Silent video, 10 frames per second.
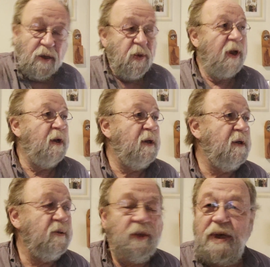Well,
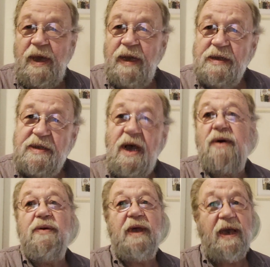what else?
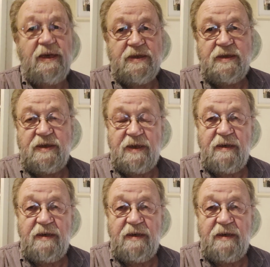Oh yes,